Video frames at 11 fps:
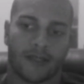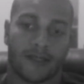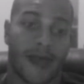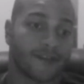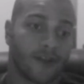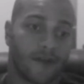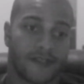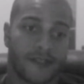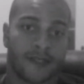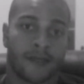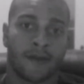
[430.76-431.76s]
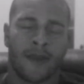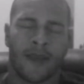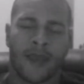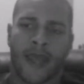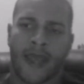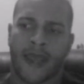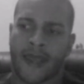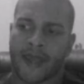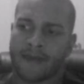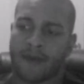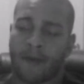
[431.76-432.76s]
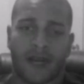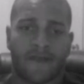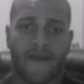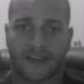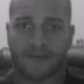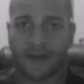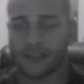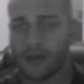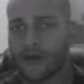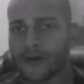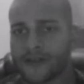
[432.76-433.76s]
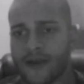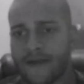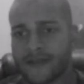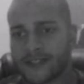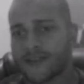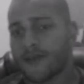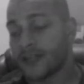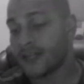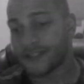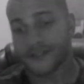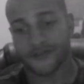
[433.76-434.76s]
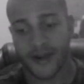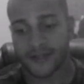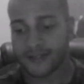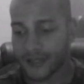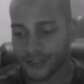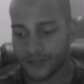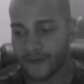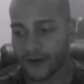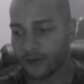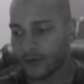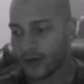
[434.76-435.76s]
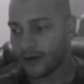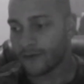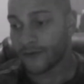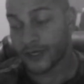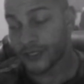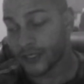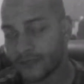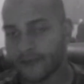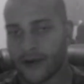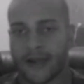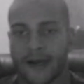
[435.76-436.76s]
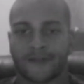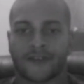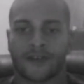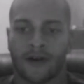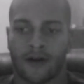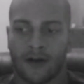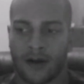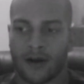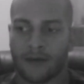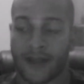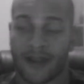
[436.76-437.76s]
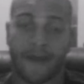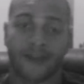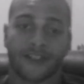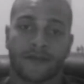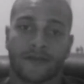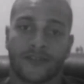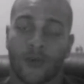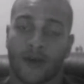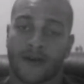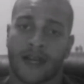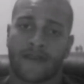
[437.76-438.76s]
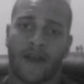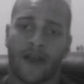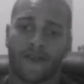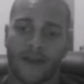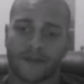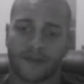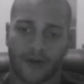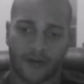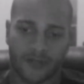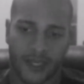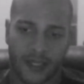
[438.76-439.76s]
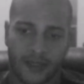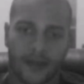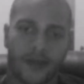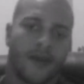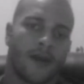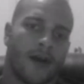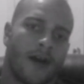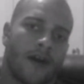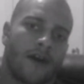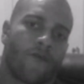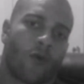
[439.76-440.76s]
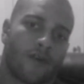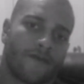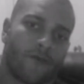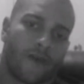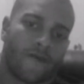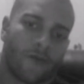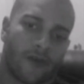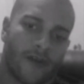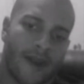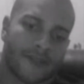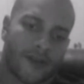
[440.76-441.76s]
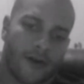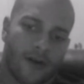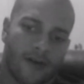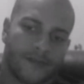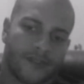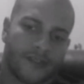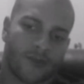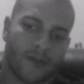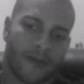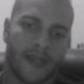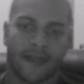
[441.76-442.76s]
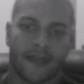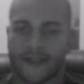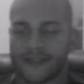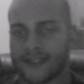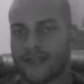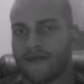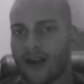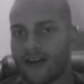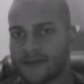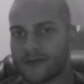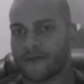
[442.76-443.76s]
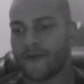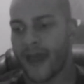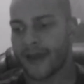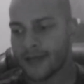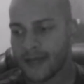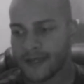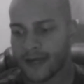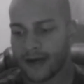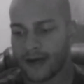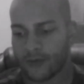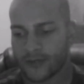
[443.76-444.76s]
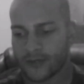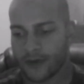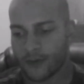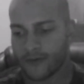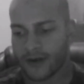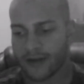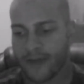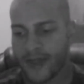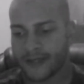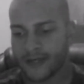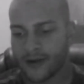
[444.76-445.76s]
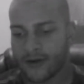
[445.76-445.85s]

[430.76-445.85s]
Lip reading: last off season, and my body fat's much lower, so everything's going good. Strength's actually very well, very good right now. So, like I mentioned, 295 grams of protein, 444 grams of carbs is what I'm eating, and 65 grams of fat. Now, I wouldn't recommend,